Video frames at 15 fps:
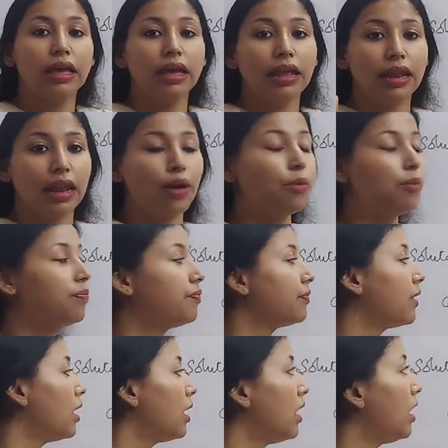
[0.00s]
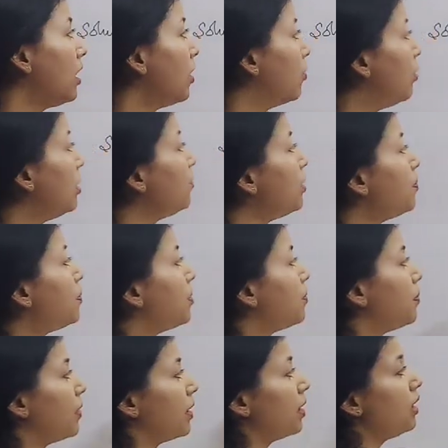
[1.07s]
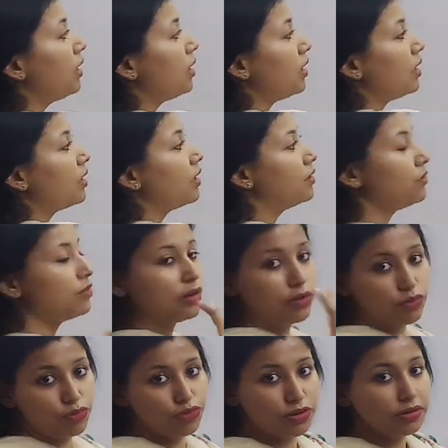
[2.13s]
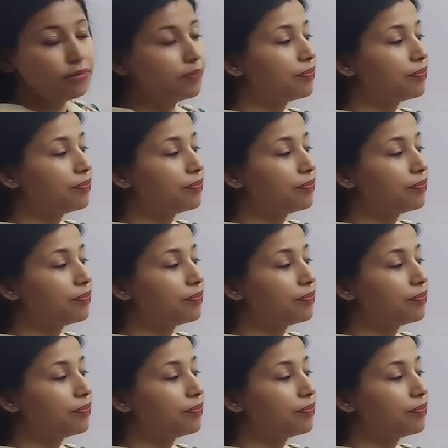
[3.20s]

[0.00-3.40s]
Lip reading: Now, when we prepare a solution,